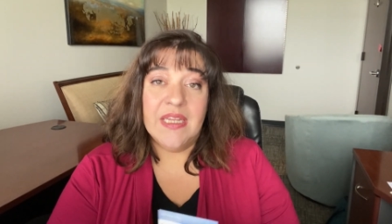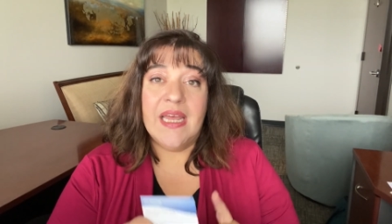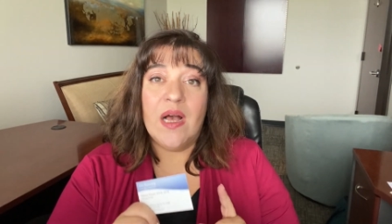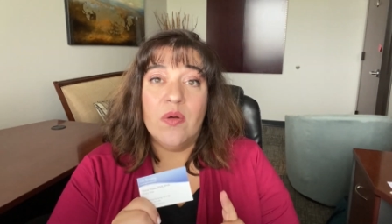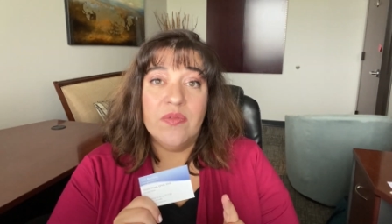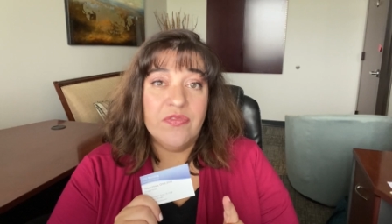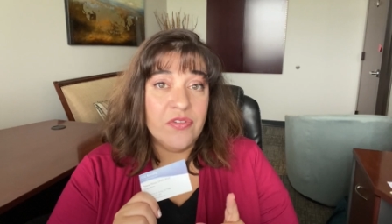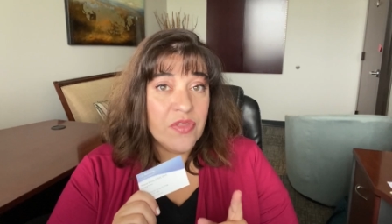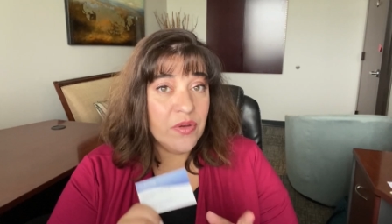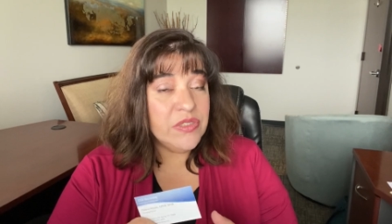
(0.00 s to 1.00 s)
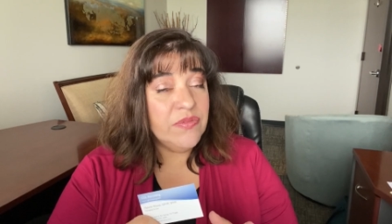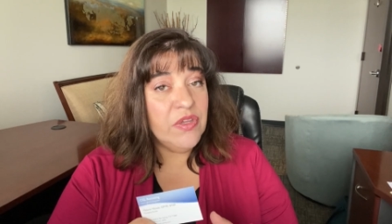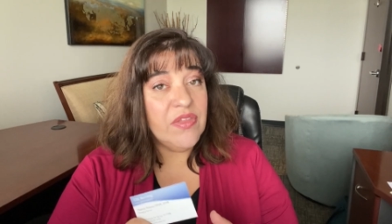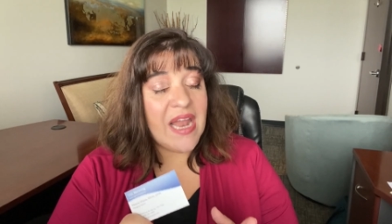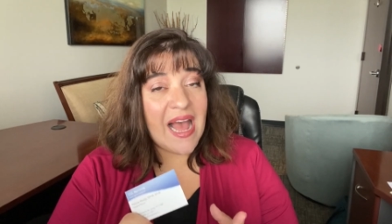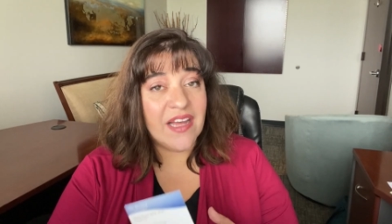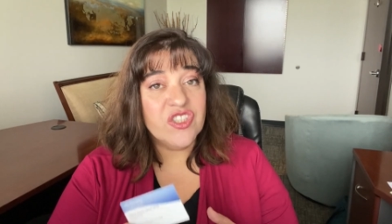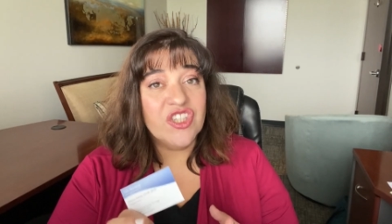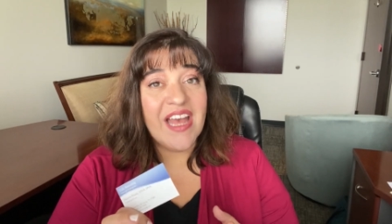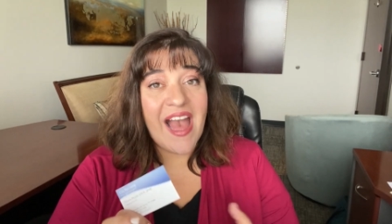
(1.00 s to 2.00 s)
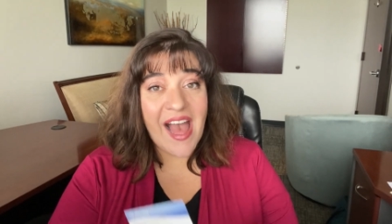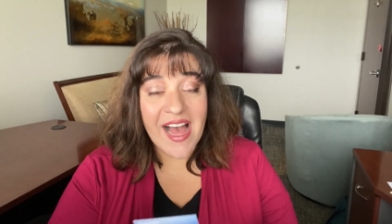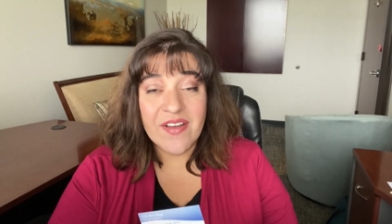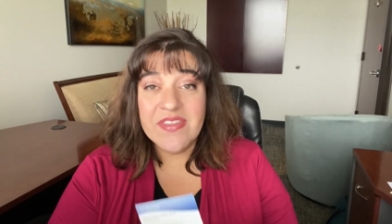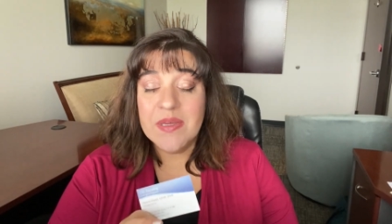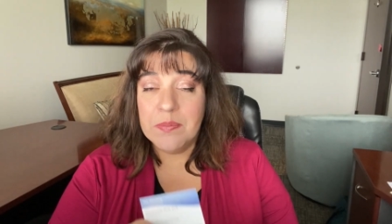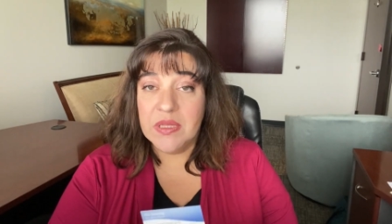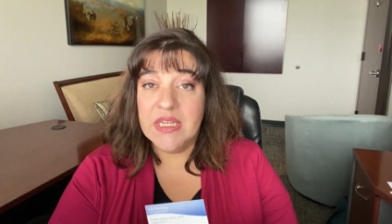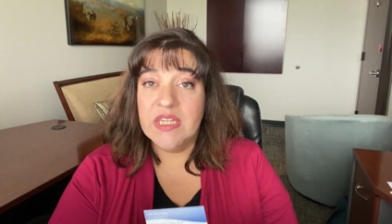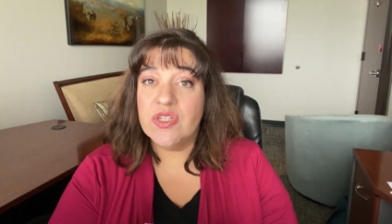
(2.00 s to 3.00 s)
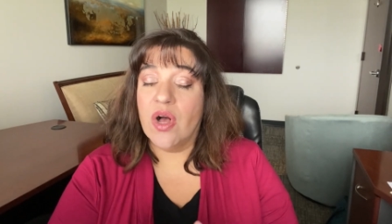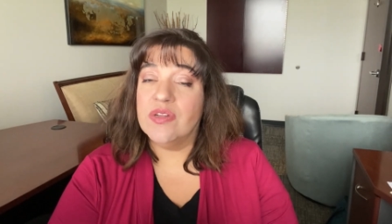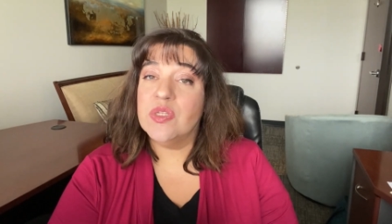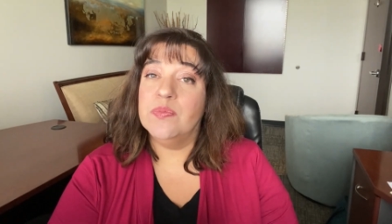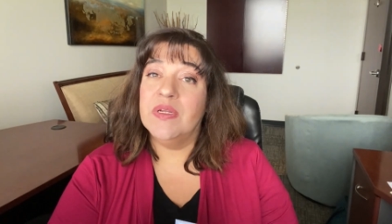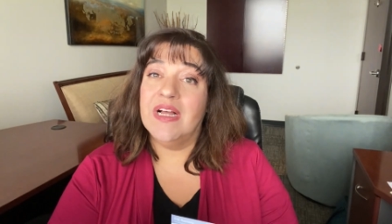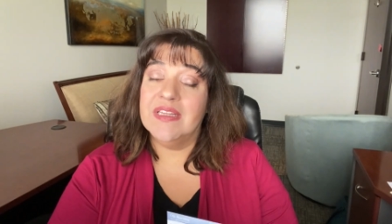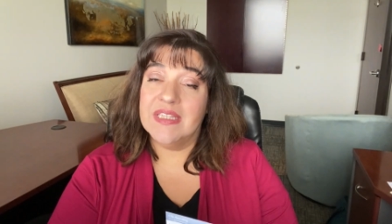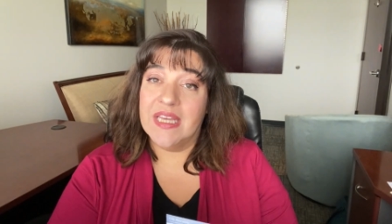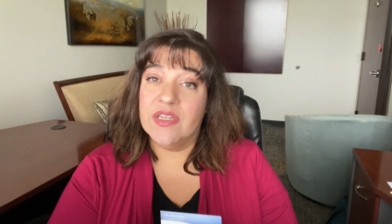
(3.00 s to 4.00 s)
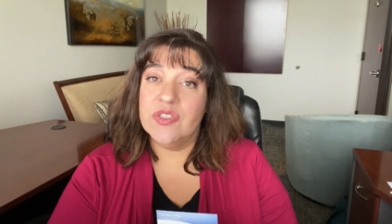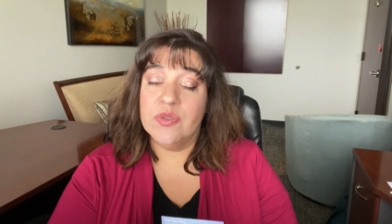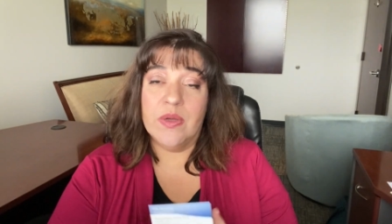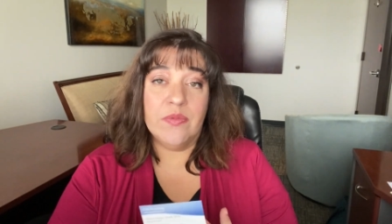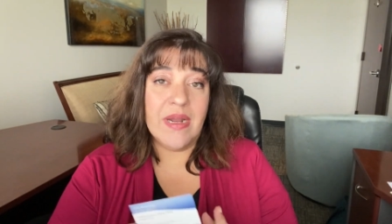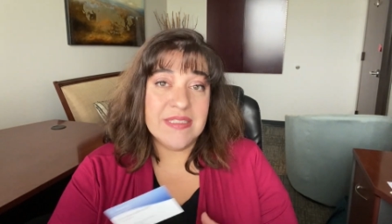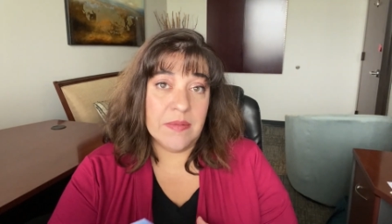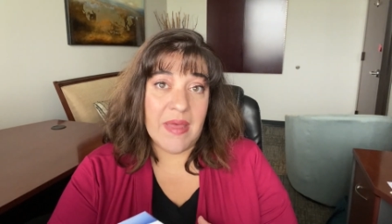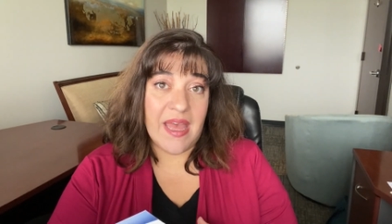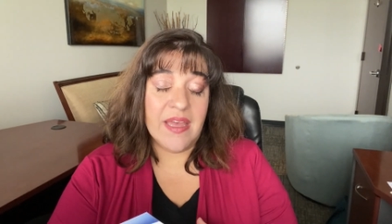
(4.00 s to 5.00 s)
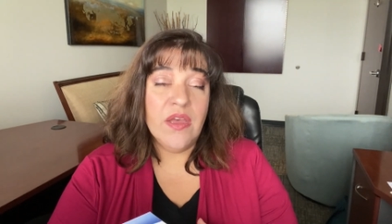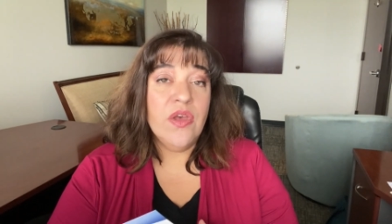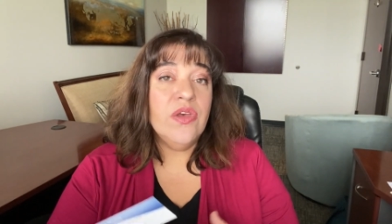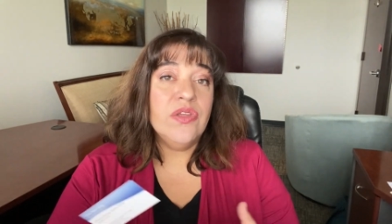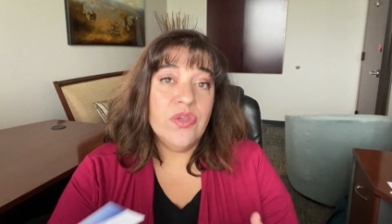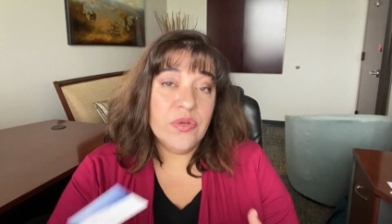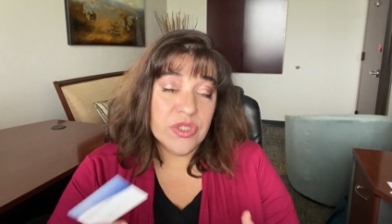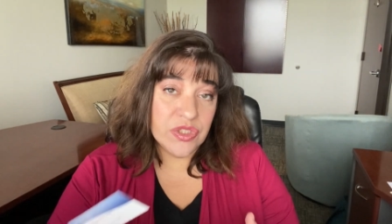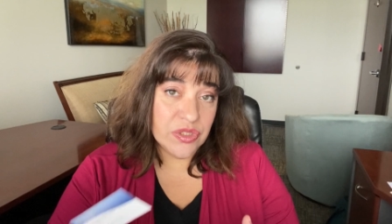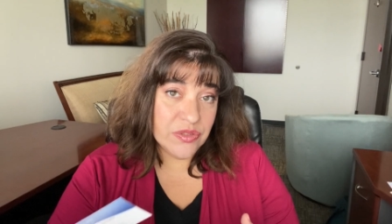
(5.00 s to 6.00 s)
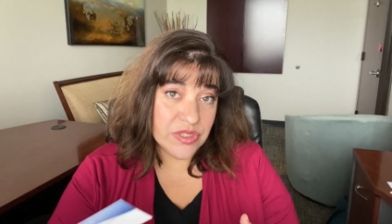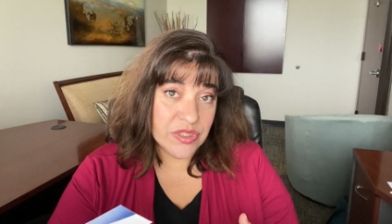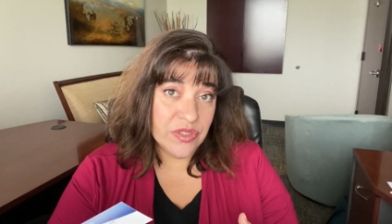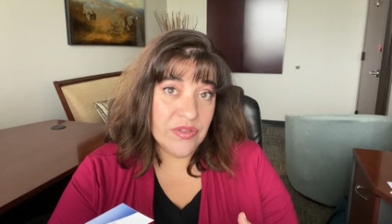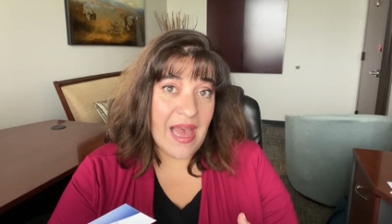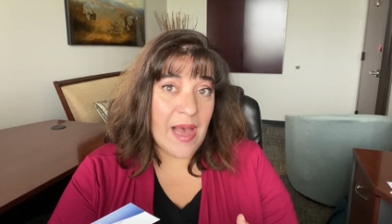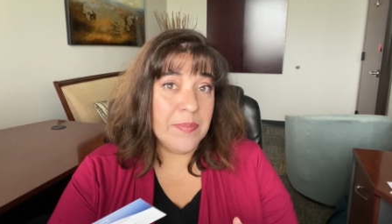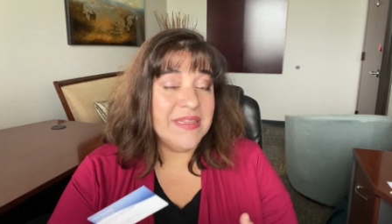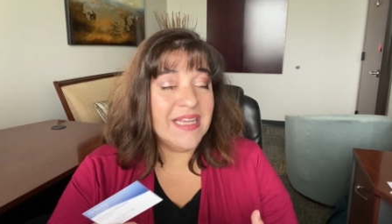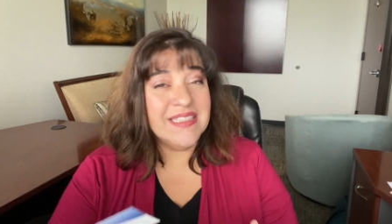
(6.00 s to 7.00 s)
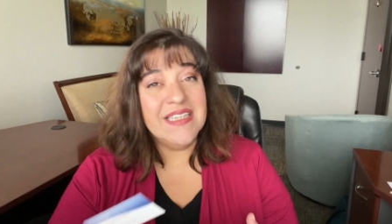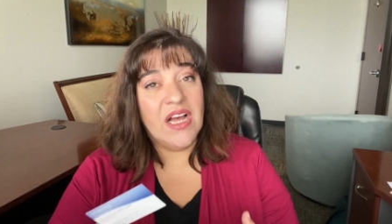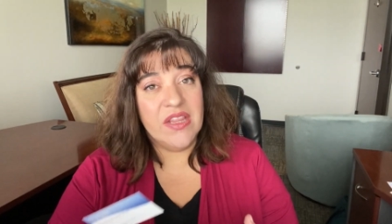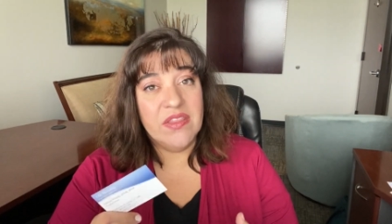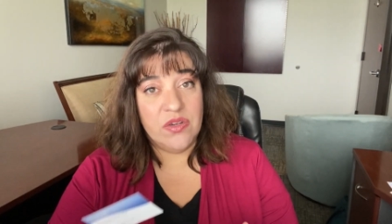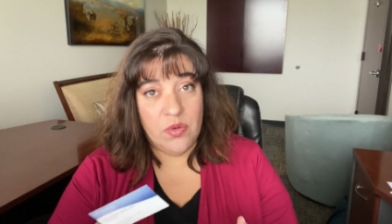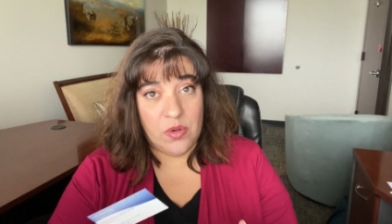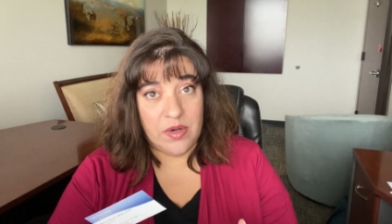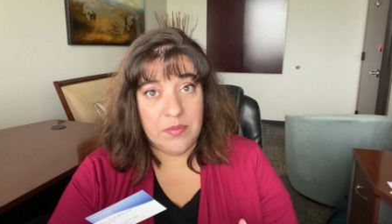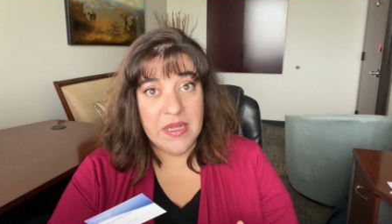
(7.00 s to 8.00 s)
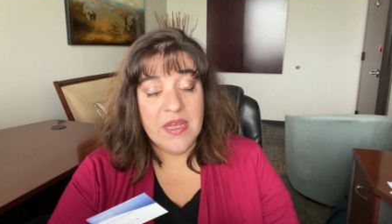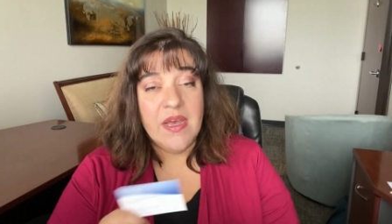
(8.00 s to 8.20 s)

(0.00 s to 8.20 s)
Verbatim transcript: Now, for those of you that actually have the ability to also put a link to a resume, you can choose to do that, but that's not the norm.